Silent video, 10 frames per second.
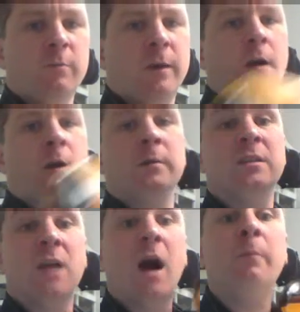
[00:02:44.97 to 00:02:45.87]
my arm
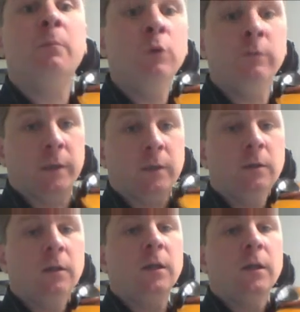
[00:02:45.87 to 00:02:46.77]
is not moving.
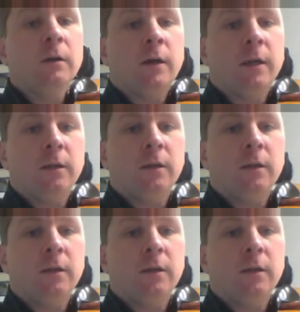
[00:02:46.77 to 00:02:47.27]
Right?